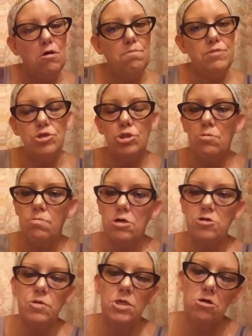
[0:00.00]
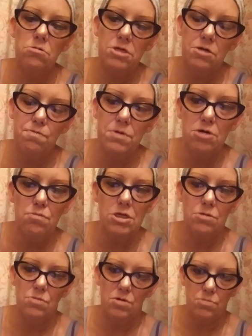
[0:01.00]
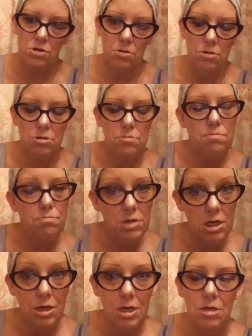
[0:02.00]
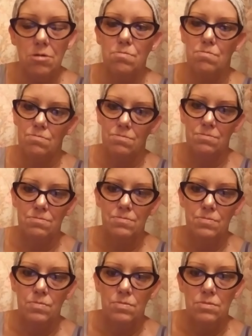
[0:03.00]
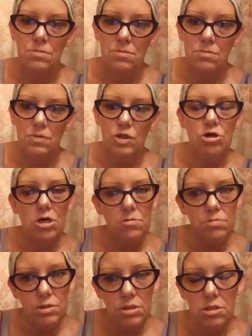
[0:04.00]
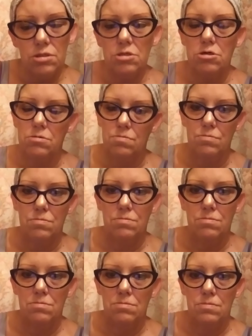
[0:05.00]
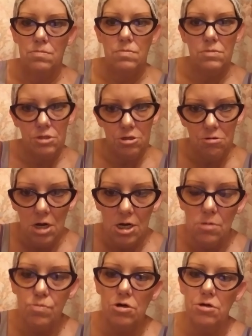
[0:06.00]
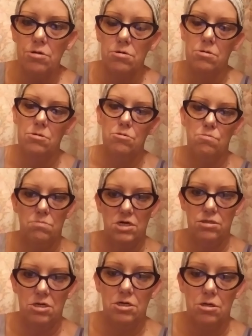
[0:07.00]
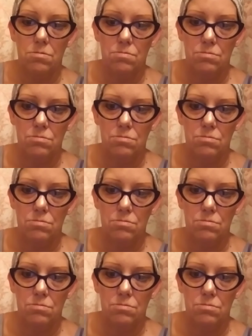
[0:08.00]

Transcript: But you weren't the only family member, Peggy. You have a sister. You had a brother, my dad.